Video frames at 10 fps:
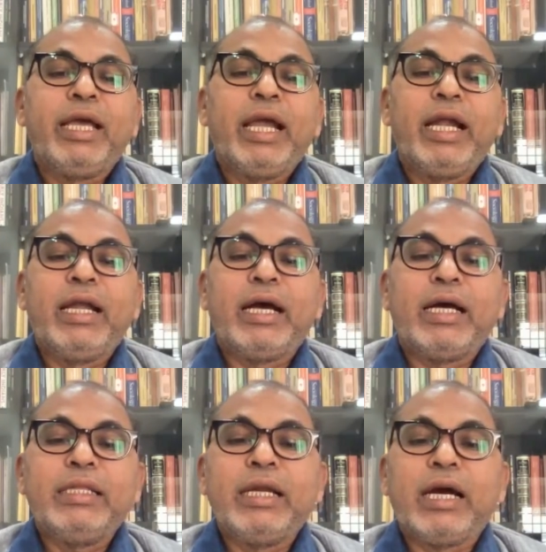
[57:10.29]
and
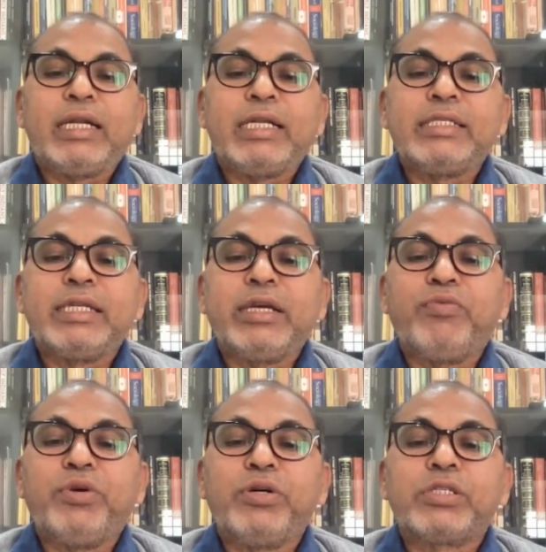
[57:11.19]
other artistic
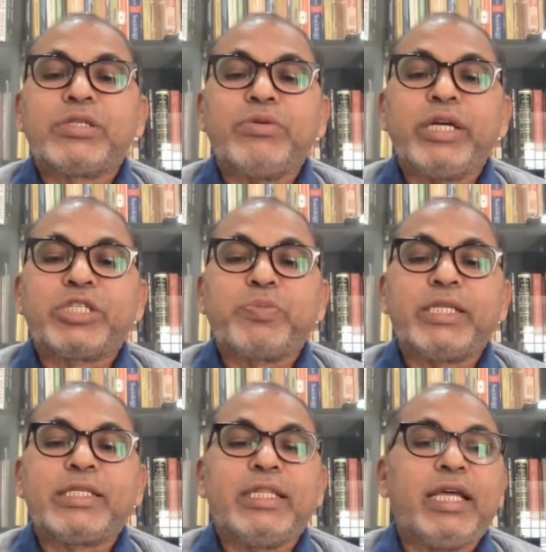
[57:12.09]
works to
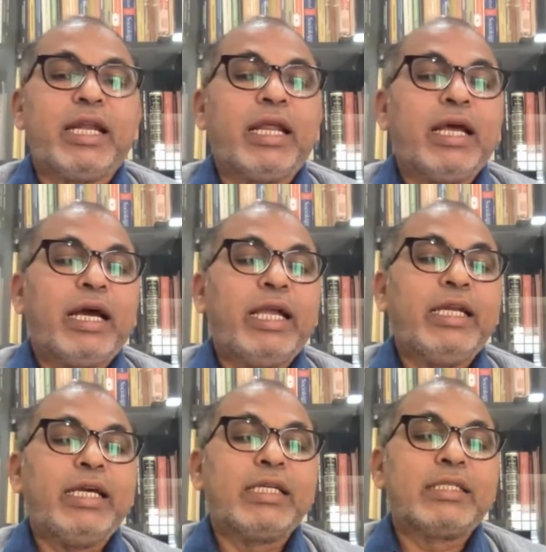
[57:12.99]
express their
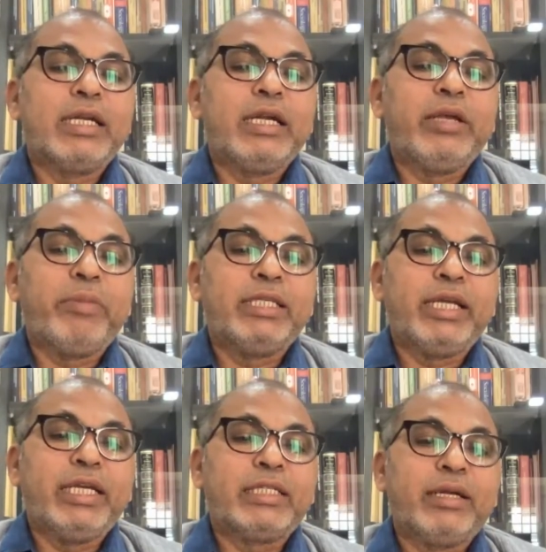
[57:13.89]
ideas and
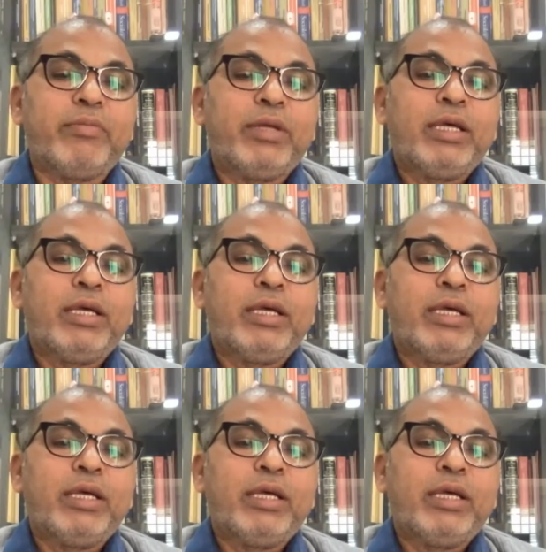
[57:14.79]
imagination.